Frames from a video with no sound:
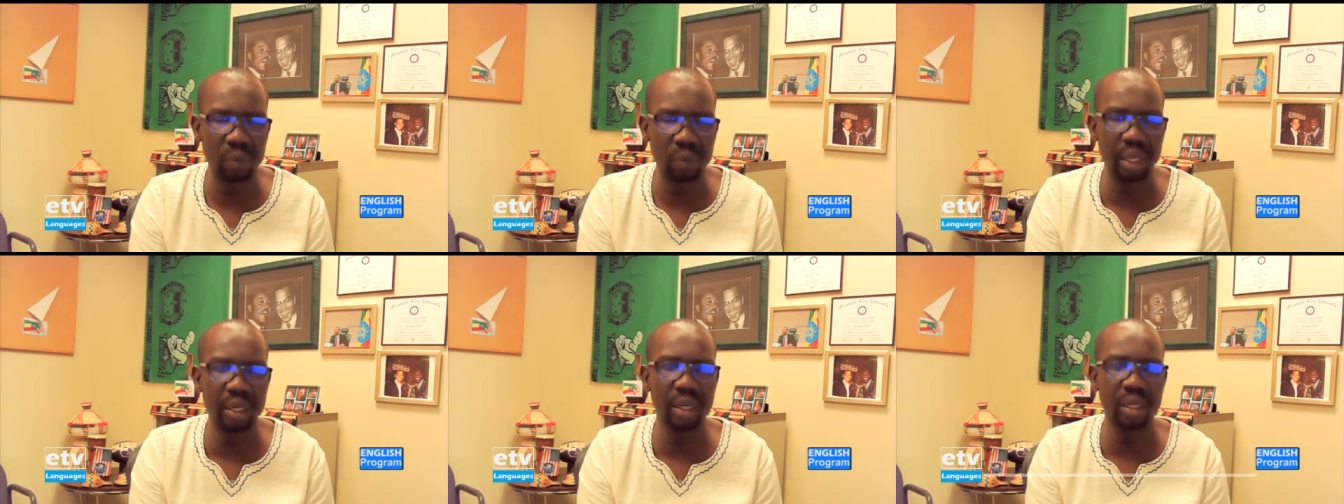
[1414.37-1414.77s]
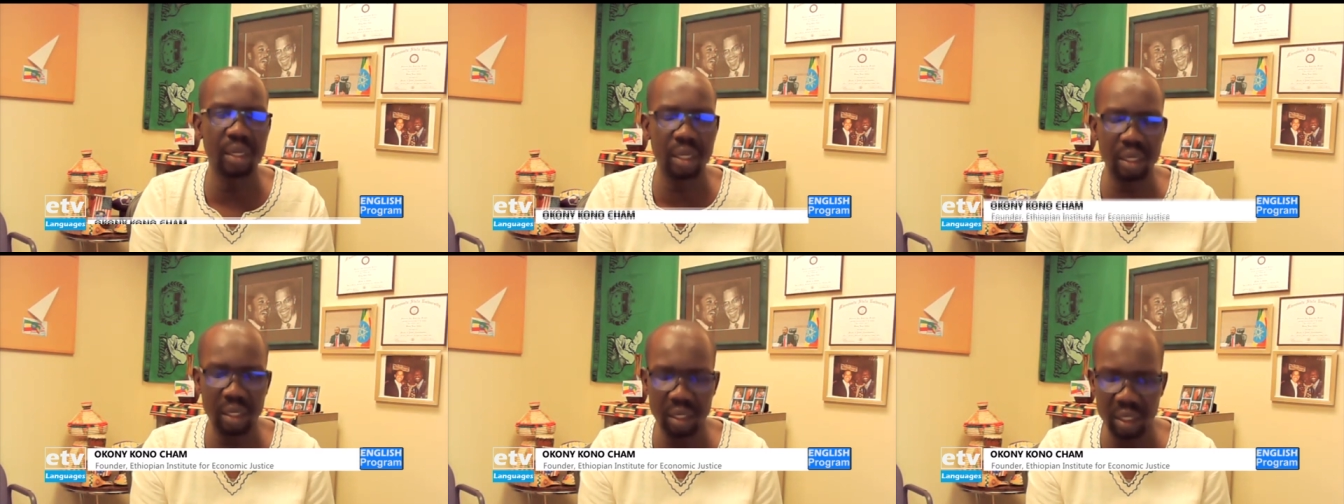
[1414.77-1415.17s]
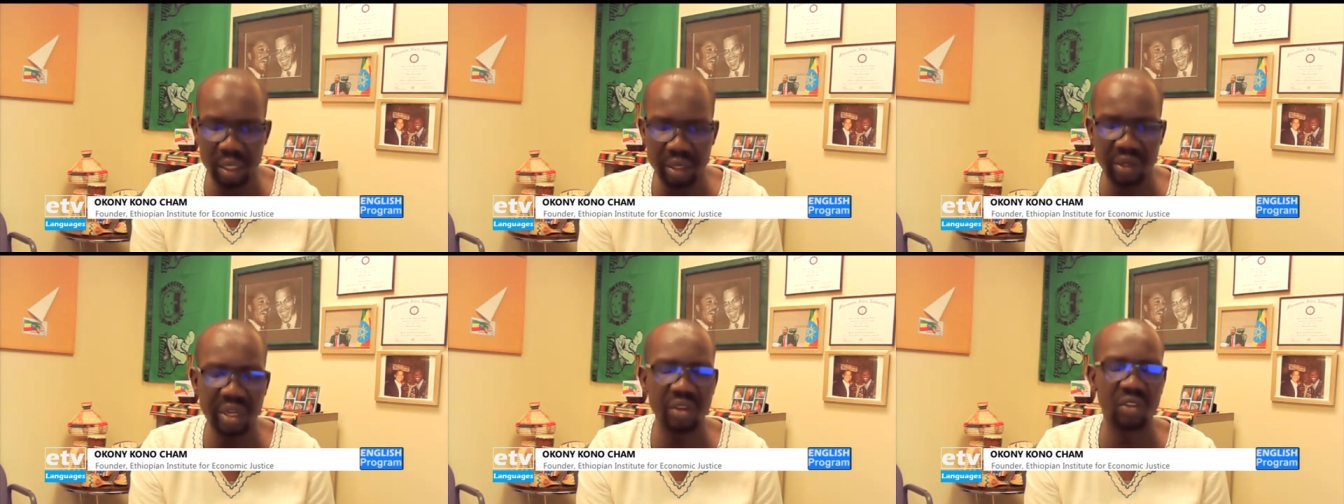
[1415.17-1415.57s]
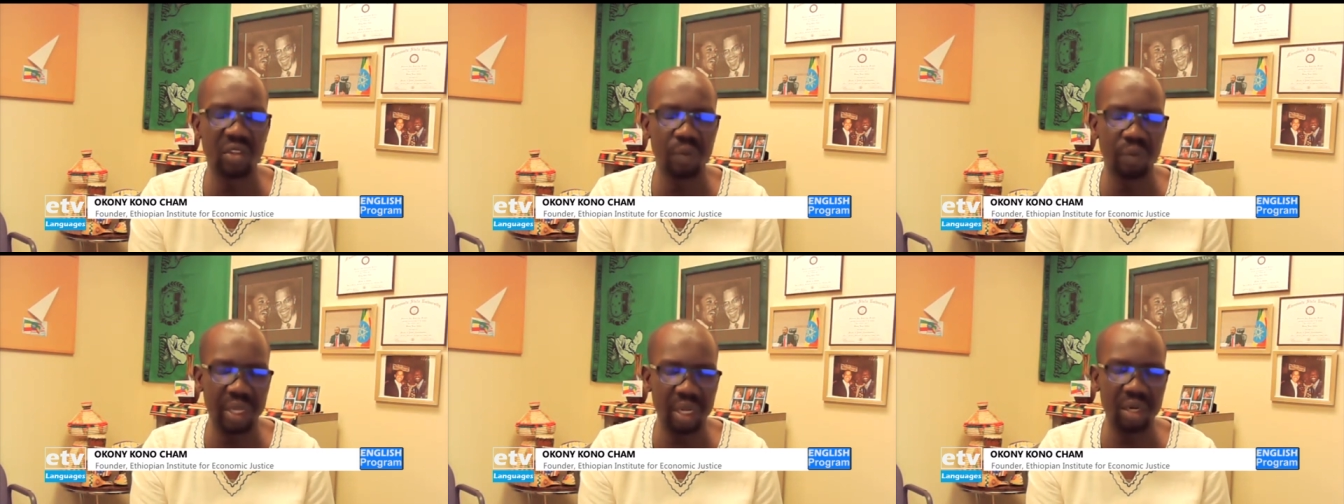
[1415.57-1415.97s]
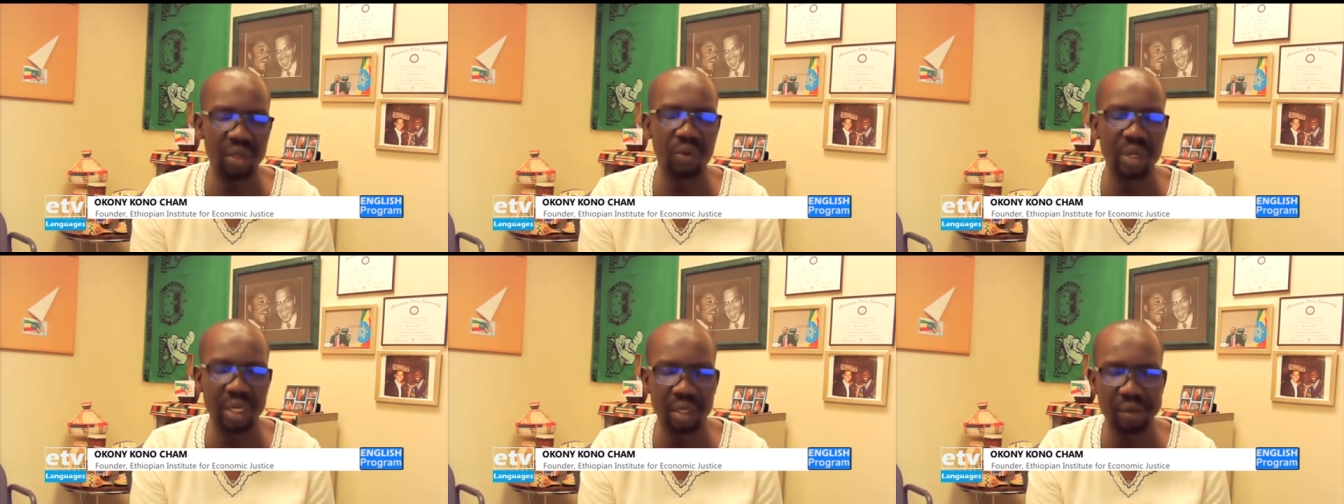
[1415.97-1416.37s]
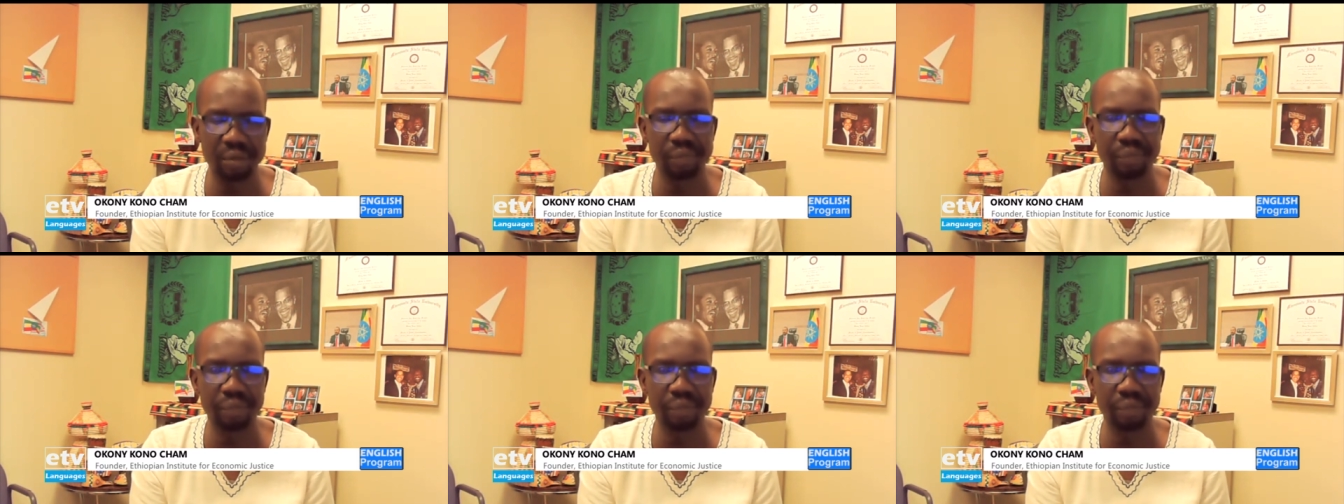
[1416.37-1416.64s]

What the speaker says: in an intensive care unit.